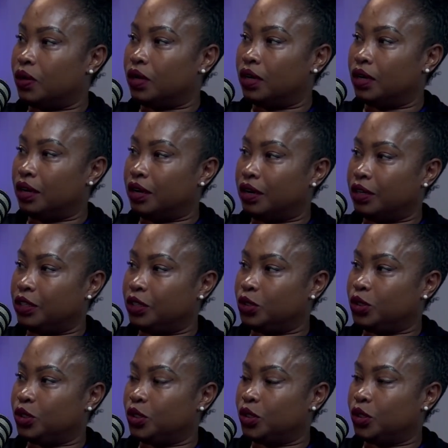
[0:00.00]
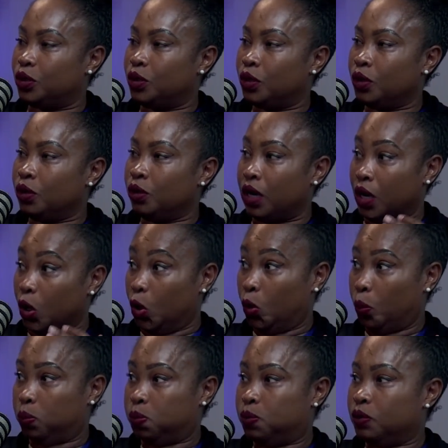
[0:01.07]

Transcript: on YouTube? And oop.